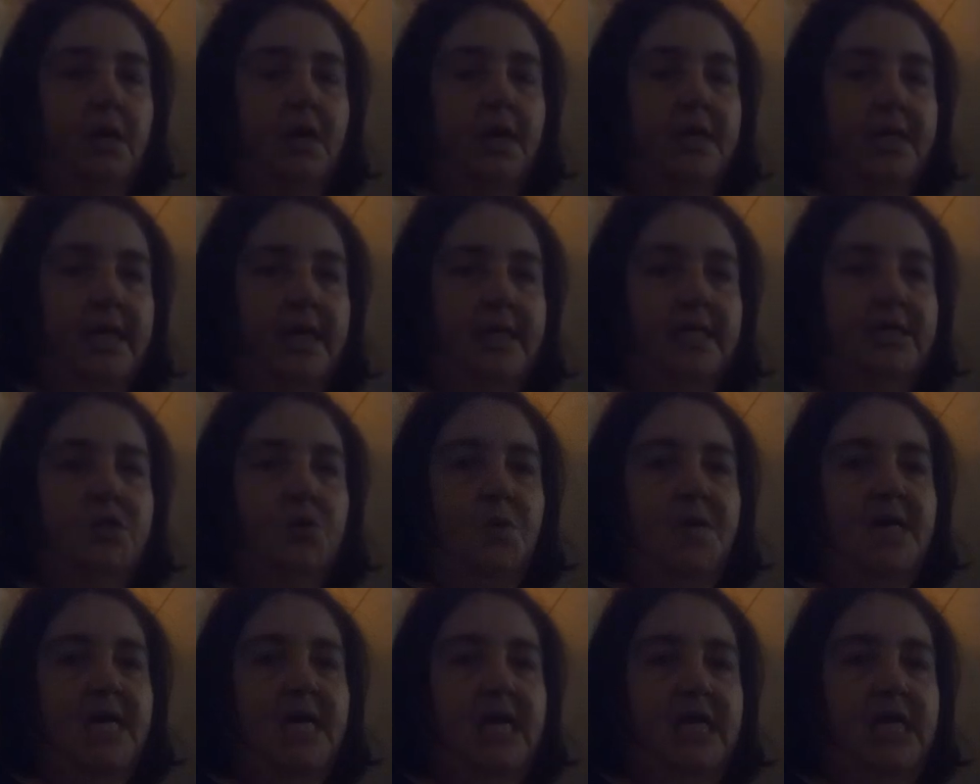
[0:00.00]
Okay, they're
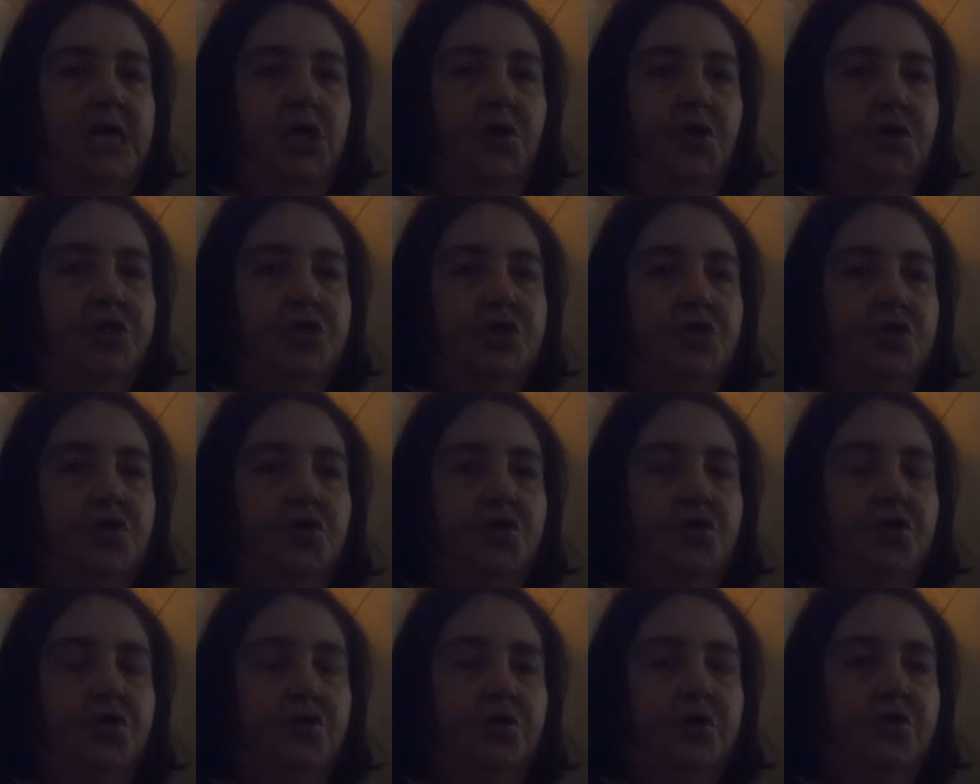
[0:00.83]
doing
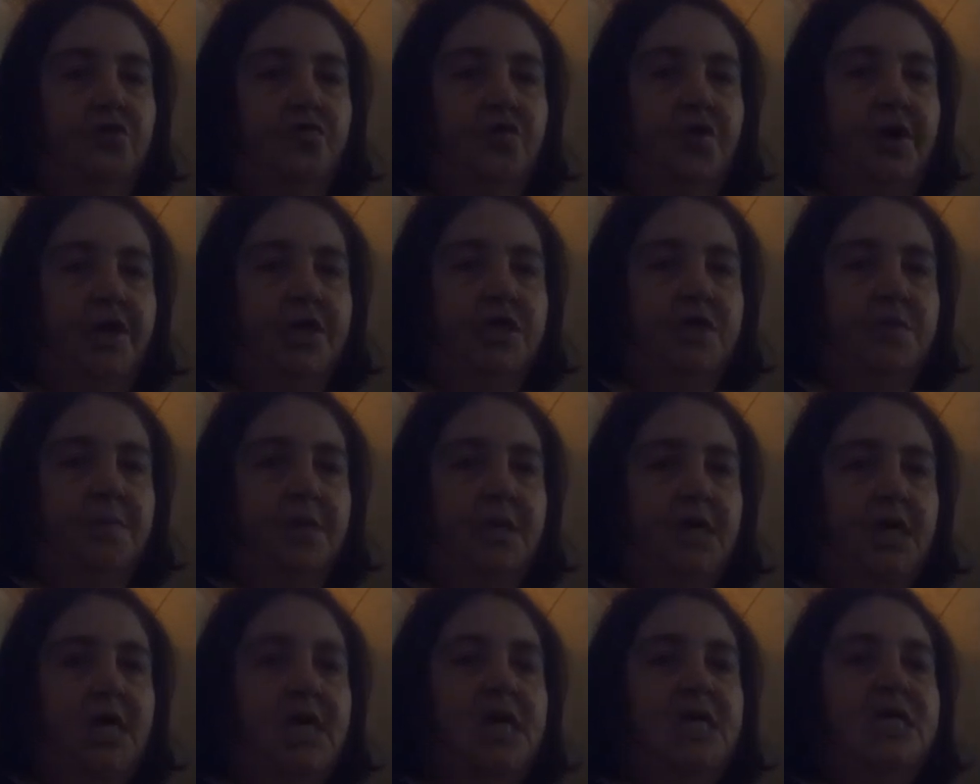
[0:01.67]
ideological
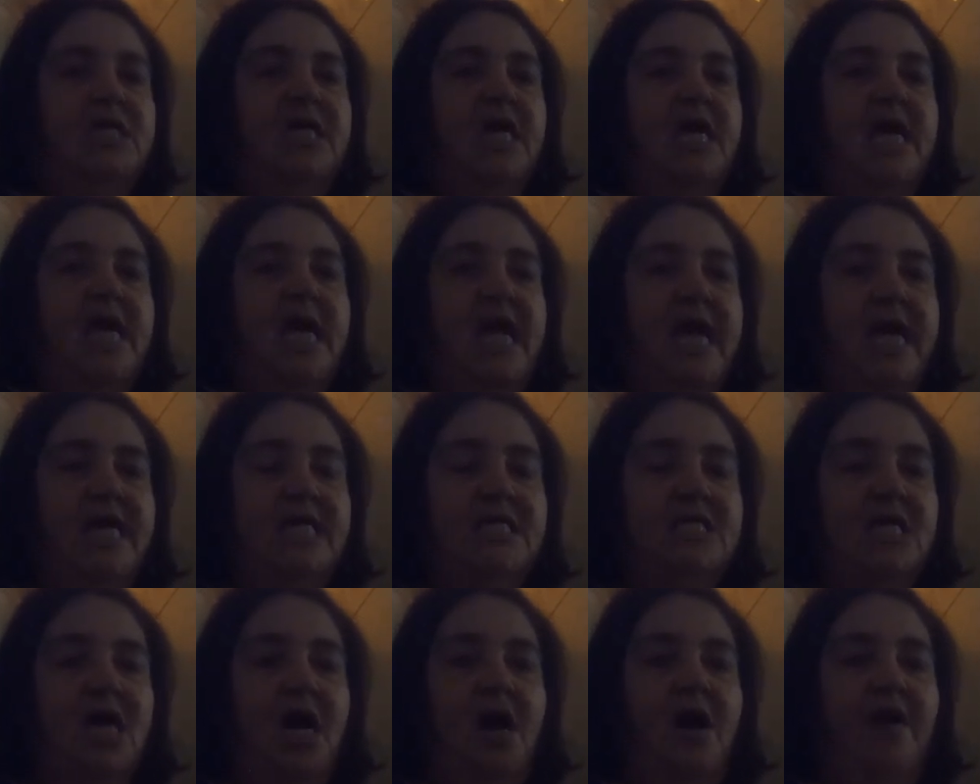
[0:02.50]
encroachment. Their
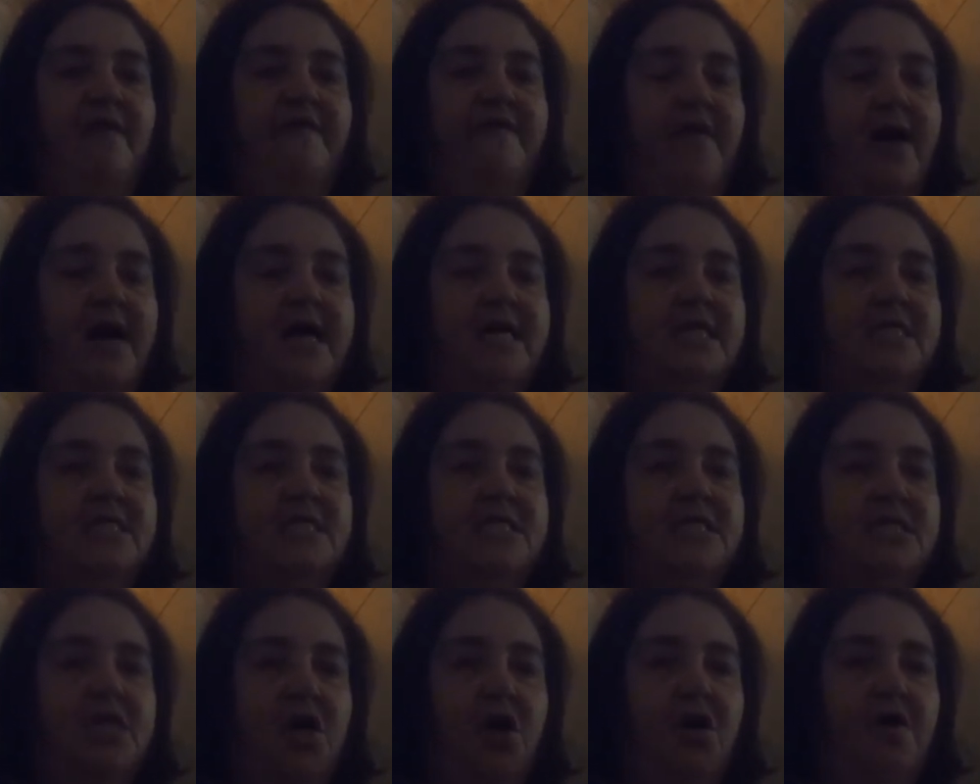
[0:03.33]
heads are fucking
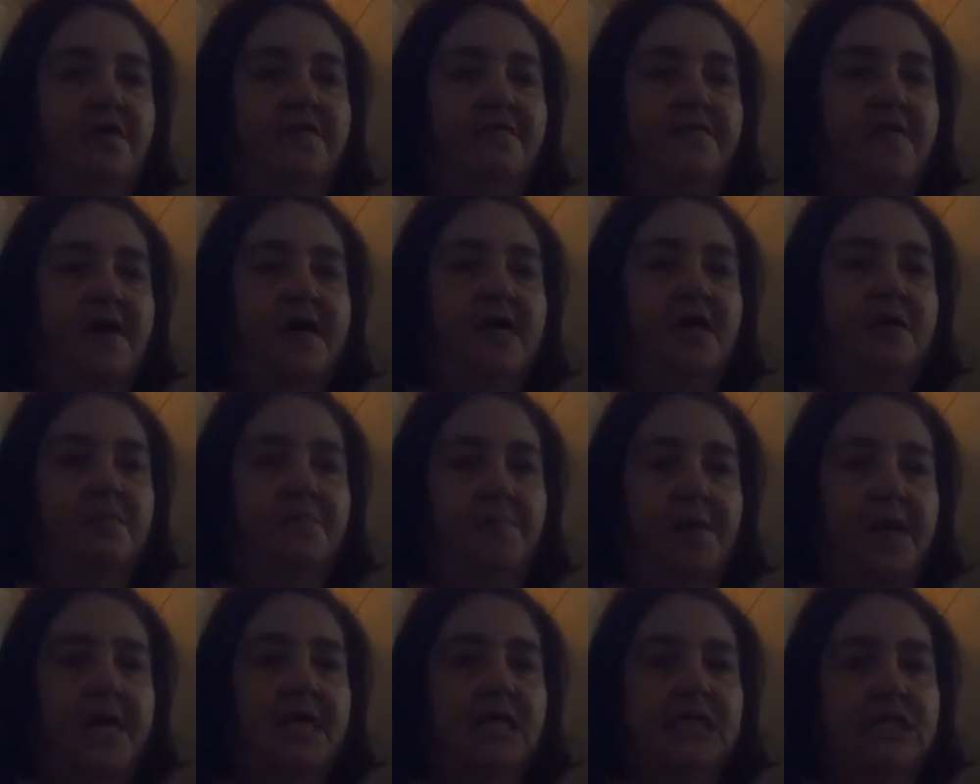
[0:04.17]
so fucking
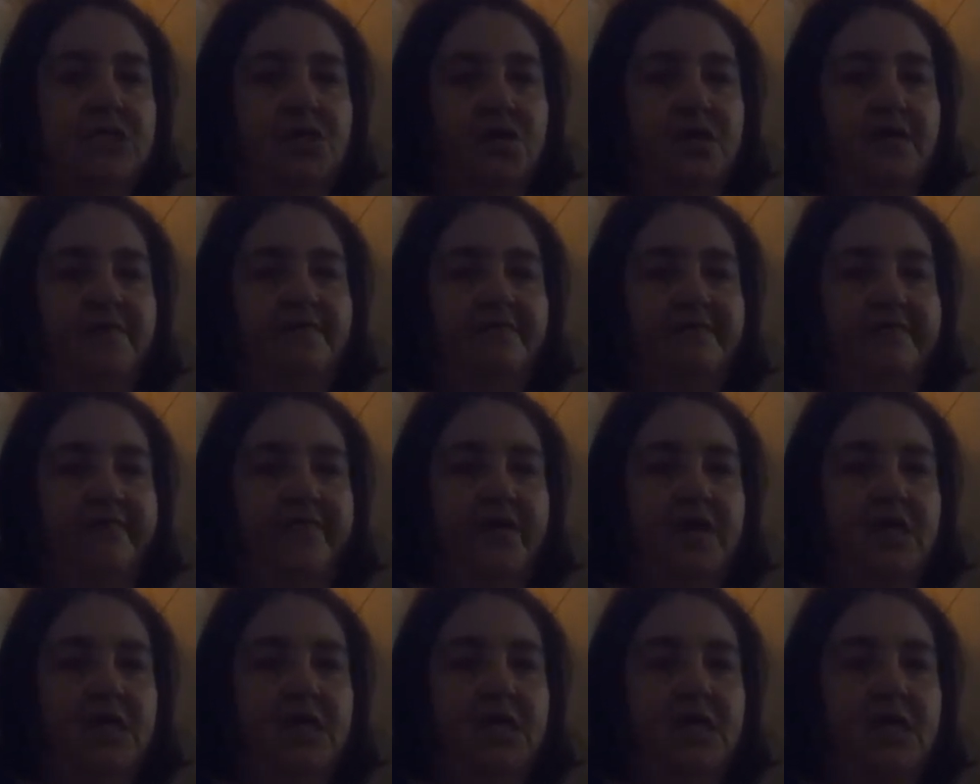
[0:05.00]
big, it's not even
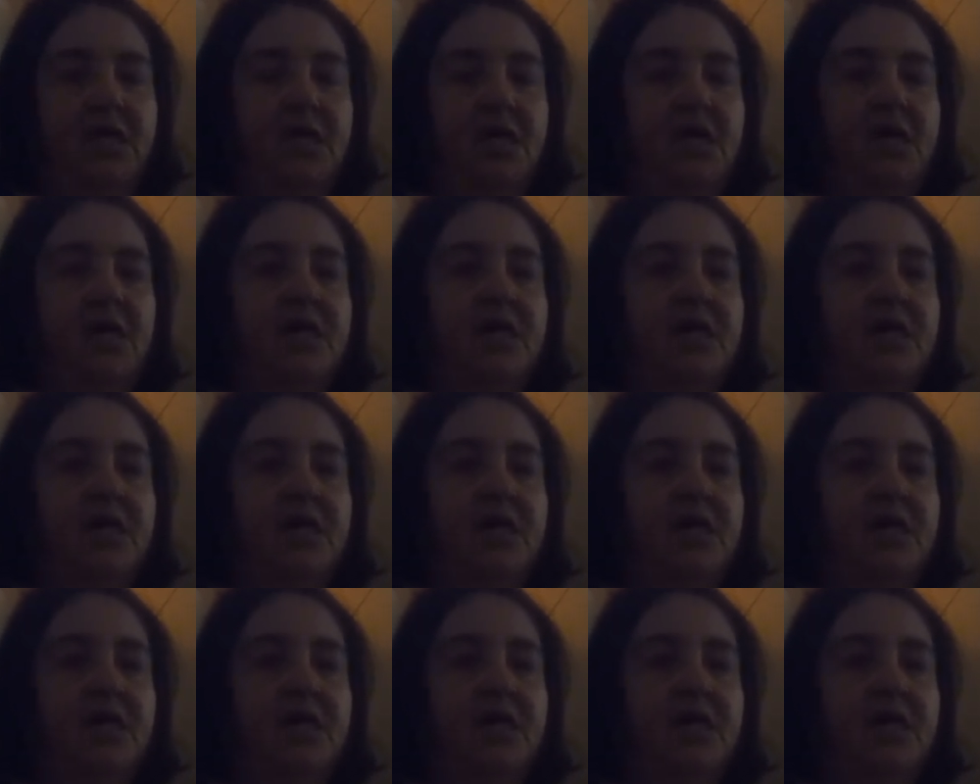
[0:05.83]
funny.